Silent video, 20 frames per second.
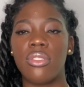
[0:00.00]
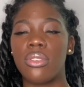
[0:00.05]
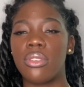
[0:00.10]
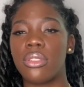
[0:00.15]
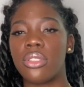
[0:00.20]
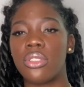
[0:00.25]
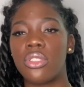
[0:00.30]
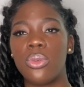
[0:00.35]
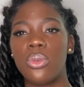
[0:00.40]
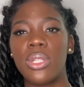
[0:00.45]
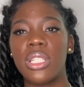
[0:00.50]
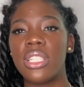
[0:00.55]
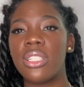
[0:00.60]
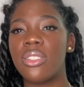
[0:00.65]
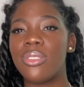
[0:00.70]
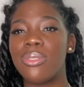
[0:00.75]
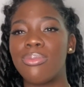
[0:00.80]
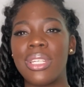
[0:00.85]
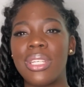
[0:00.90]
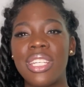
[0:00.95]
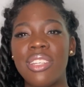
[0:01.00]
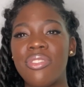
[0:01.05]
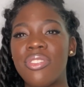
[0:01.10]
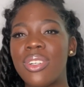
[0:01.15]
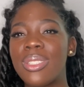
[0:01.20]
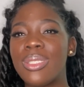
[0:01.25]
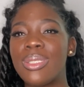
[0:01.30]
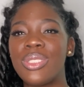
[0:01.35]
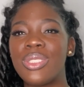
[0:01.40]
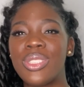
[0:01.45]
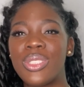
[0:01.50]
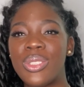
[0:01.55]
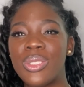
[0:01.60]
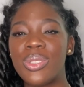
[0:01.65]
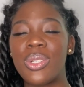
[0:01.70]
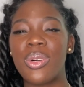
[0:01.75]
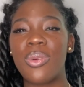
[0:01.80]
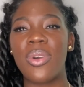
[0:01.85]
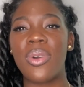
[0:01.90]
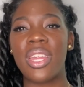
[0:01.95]
do a little mini photo shoot
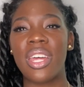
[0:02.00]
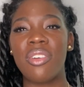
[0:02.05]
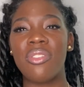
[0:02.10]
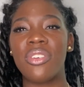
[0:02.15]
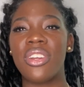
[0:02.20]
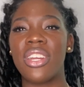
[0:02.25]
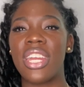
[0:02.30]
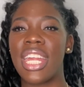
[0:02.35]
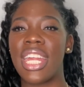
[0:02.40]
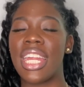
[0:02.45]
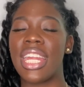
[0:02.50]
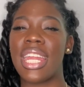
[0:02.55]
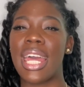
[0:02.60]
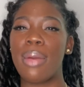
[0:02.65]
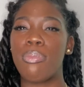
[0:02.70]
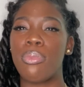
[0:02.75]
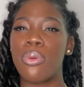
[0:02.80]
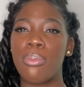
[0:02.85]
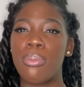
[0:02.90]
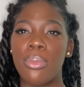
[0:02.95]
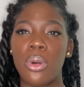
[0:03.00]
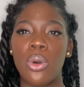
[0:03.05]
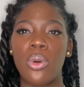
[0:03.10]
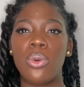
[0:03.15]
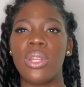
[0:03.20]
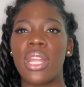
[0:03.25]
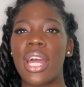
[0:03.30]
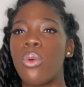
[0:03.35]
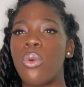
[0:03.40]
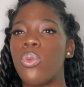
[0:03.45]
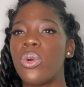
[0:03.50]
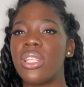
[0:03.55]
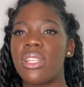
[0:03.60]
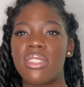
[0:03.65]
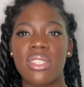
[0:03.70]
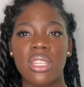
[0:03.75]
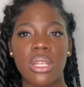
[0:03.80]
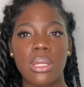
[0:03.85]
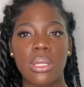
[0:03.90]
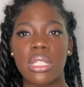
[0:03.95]
or whatever, and then I promote like what the
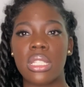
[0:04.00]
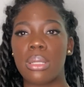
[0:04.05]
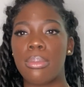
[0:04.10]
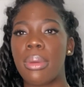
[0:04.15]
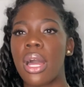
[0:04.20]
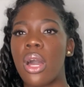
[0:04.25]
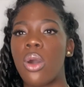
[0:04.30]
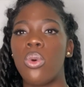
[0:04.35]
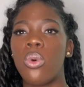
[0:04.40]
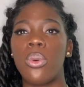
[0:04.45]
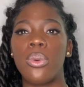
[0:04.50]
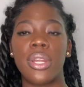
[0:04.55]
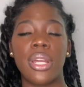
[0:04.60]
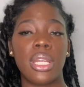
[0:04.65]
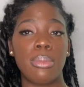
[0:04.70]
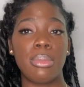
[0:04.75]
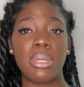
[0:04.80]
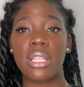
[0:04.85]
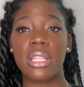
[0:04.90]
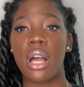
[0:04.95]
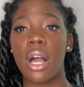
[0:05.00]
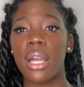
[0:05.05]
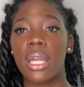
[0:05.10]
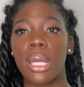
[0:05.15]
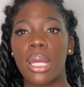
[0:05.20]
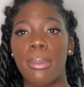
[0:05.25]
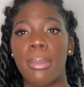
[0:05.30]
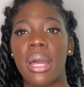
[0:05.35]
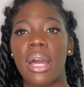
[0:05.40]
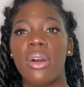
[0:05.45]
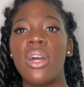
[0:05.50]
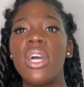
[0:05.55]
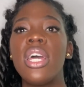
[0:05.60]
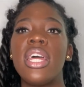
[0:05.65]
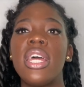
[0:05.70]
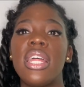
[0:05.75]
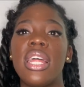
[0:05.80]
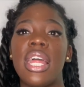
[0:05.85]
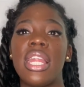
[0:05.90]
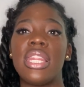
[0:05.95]
series is about, what we're going to be talking about,
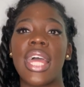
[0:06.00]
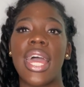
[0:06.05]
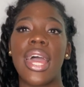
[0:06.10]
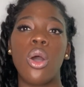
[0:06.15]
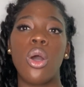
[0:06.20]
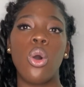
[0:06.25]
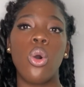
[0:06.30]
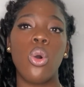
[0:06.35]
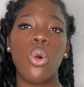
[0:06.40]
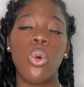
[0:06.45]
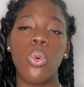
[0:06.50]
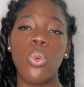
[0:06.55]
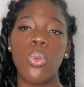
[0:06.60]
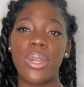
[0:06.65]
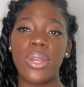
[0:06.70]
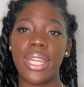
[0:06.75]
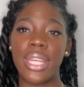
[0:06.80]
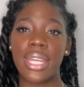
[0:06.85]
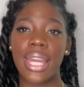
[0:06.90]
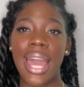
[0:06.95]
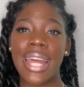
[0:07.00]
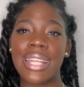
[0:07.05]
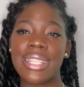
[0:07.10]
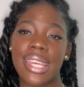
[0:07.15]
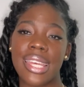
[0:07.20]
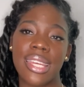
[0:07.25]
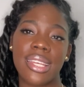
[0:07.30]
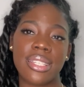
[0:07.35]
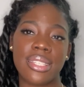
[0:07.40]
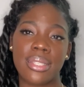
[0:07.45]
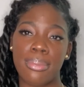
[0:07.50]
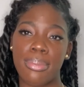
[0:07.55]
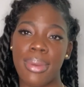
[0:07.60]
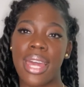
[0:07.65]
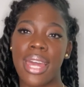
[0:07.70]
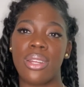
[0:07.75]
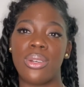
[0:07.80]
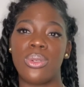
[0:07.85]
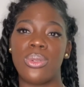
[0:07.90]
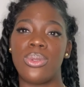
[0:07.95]
and that whole week I take a
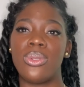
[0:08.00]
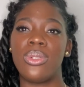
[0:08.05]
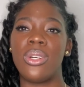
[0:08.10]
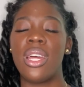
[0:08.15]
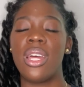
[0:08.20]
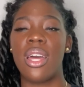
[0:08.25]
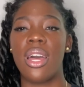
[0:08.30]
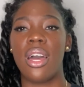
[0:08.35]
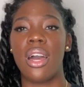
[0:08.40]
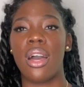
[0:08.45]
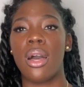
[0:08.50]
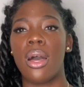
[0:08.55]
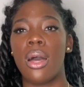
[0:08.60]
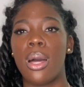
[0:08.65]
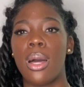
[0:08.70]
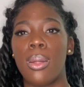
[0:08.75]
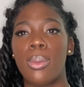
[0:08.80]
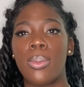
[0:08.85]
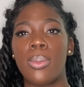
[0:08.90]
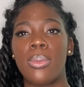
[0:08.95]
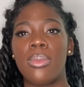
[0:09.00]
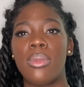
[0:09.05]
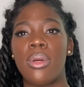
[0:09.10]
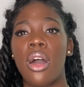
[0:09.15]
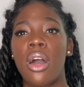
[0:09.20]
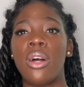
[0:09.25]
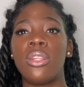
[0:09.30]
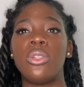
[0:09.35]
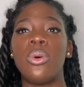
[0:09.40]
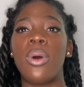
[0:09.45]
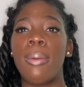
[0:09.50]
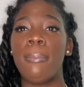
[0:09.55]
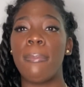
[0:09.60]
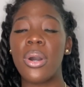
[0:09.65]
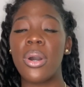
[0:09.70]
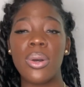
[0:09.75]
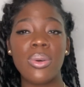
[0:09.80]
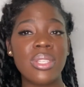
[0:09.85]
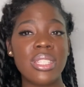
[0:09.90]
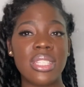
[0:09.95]
sabbatical. Although I'm
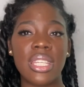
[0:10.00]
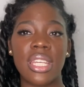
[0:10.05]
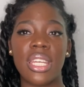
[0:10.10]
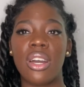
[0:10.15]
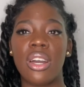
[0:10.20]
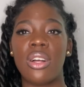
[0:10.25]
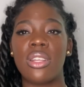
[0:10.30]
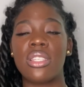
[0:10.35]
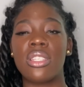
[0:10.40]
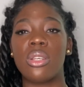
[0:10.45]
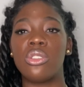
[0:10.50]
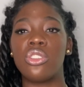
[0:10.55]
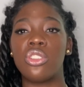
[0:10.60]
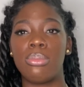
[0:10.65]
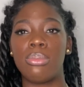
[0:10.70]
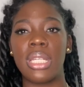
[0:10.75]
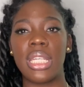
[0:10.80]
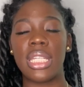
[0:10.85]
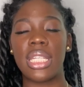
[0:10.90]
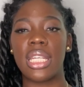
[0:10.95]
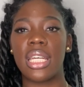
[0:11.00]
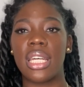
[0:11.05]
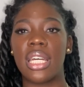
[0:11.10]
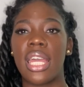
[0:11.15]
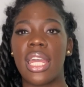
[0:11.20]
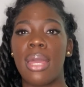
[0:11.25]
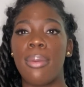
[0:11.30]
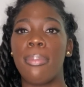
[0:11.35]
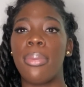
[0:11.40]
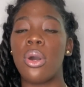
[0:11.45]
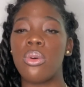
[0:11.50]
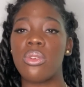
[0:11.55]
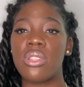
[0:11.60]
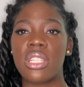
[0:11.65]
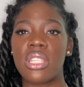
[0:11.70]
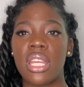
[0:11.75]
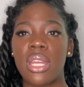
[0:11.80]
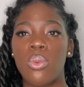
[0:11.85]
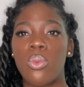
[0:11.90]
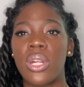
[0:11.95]
posting on social media and
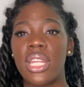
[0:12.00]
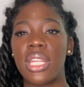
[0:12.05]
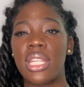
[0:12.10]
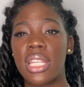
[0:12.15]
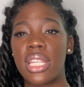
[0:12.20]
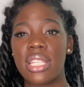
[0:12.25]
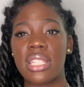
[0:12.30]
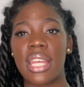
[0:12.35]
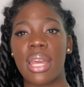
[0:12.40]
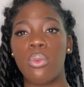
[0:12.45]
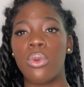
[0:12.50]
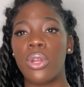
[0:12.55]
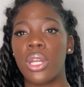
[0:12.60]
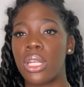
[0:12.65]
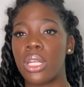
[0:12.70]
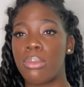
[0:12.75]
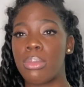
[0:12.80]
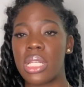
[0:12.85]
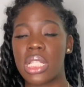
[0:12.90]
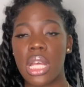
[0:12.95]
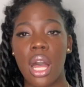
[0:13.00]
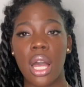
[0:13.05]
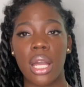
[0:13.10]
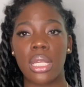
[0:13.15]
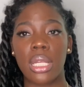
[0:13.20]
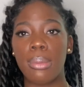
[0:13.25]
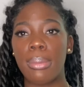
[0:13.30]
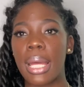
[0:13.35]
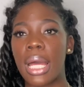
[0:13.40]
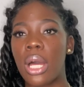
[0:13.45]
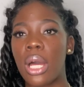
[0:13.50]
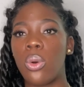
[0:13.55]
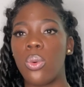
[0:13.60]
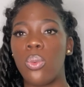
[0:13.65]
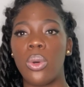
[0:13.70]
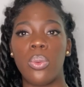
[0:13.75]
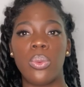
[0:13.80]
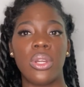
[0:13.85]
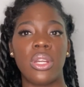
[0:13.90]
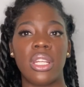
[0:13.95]
posting what it is that we're going to be talking about,
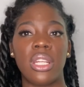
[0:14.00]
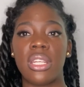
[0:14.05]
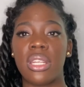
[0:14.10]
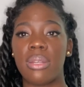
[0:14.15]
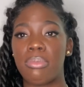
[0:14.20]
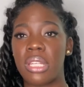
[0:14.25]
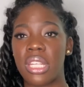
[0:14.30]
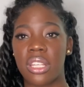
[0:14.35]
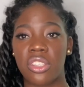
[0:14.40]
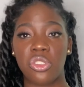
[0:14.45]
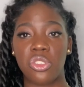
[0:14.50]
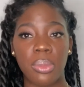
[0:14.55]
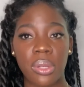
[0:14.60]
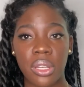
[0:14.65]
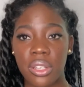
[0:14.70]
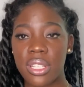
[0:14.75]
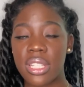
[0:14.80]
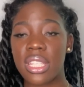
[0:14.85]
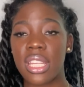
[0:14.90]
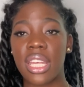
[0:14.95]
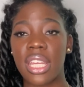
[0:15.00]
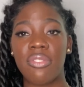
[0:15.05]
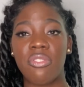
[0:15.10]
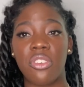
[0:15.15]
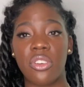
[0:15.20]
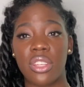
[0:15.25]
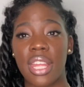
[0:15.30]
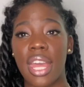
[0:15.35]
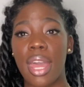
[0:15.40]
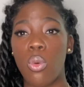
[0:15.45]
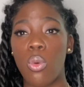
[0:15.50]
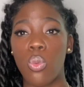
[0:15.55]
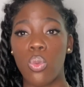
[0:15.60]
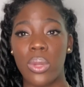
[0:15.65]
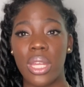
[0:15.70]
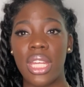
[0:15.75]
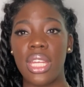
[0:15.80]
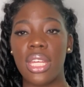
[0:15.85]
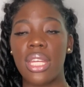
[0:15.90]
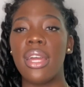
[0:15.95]
what we're going to be experiencing for that
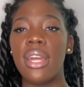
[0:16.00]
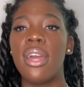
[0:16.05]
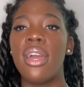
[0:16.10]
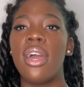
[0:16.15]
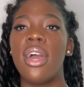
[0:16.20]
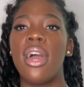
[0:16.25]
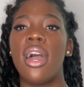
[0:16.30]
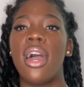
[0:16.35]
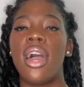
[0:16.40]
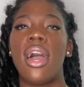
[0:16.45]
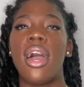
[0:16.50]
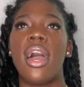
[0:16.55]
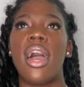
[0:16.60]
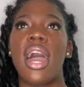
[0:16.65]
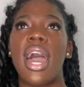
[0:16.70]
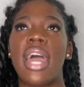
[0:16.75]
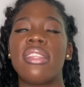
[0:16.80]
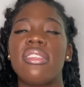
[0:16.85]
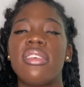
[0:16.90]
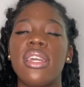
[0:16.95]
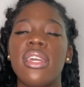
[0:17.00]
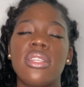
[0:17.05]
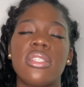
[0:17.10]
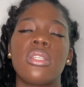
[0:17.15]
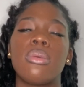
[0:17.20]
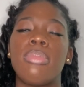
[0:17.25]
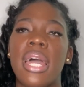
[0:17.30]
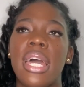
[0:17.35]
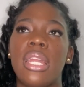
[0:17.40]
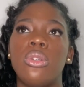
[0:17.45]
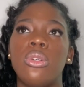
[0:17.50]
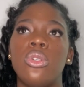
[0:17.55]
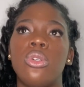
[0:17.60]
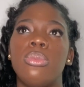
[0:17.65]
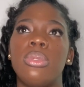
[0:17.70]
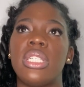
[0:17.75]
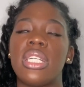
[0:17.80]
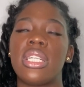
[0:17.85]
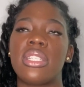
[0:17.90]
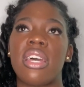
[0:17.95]
week, I take a sabbatical
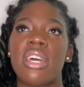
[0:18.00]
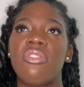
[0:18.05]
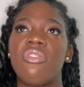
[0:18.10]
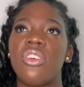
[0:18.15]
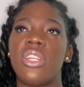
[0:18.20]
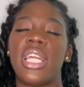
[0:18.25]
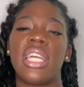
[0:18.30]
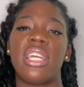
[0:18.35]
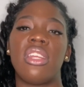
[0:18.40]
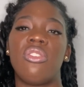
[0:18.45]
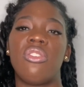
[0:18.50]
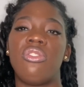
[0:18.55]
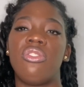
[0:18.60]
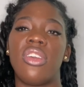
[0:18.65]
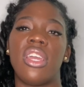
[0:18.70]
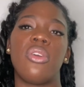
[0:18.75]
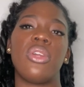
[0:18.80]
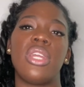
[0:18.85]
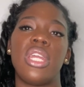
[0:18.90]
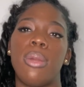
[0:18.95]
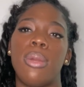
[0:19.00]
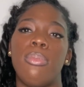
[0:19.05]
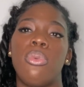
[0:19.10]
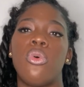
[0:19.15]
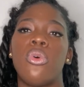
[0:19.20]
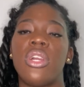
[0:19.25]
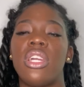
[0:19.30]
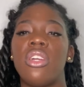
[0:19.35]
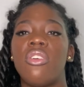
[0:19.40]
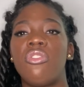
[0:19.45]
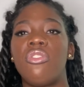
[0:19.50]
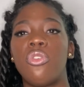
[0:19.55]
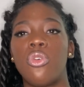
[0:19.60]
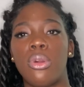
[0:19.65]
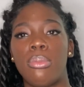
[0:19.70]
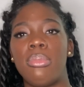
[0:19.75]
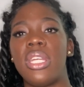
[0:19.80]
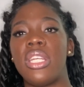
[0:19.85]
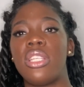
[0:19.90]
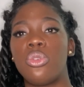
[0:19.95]
because I feel like it's very important for
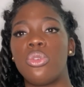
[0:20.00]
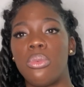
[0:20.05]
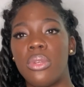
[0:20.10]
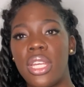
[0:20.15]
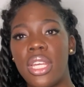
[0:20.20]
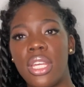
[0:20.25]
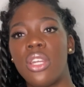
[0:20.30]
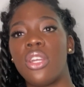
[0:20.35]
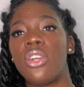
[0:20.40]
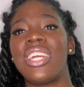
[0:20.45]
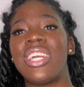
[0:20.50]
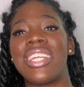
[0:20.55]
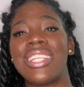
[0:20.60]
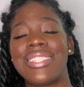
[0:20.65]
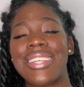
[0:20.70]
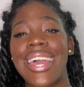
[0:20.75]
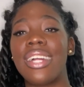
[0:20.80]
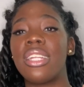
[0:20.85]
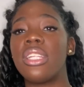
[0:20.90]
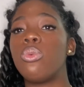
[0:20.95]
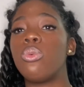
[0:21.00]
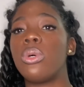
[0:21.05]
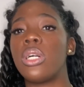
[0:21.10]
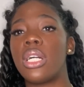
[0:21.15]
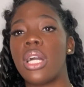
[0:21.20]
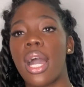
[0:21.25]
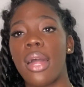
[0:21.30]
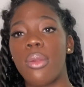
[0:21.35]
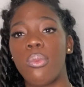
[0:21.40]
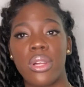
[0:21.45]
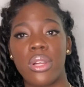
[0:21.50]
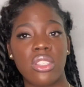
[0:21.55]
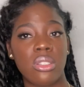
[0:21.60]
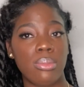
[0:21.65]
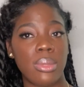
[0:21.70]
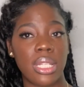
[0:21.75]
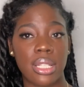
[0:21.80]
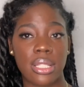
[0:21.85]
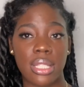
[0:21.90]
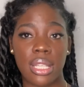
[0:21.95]
me to hear exactly what God wants
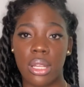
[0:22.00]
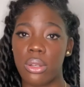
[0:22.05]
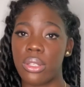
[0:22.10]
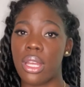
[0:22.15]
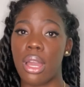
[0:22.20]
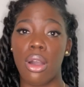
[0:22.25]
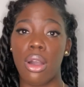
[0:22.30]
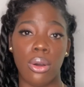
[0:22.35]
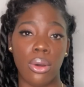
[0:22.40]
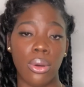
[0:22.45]
me to tell y'all.